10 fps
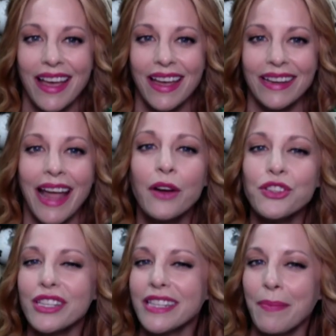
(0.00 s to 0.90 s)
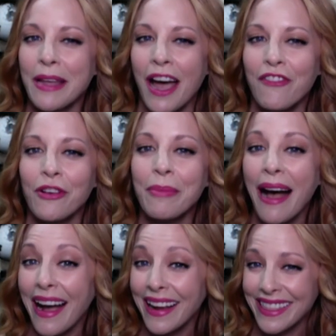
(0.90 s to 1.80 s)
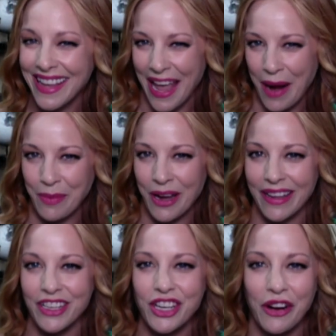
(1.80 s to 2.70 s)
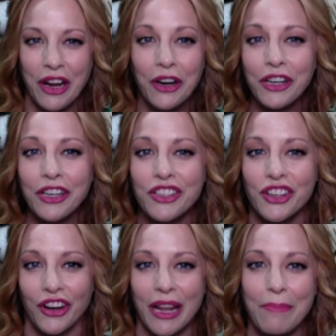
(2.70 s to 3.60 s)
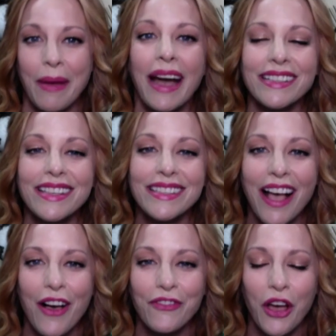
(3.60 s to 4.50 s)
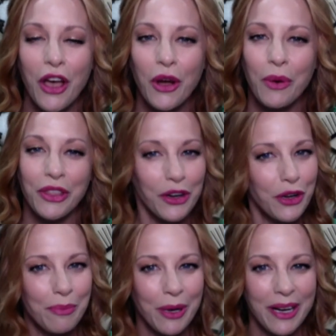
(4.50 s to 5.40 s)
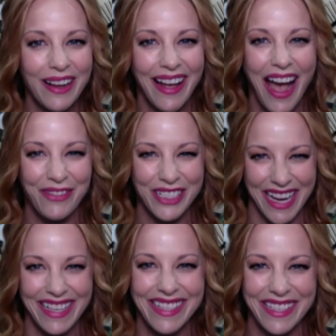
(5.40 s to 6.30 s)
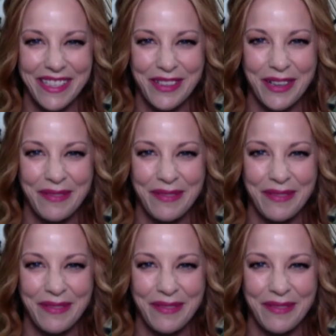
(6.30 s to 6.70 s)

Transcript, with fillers: Now she's stepping out from behind the camera and sharing her journey back to self with her new book, Aphrodite's Sister.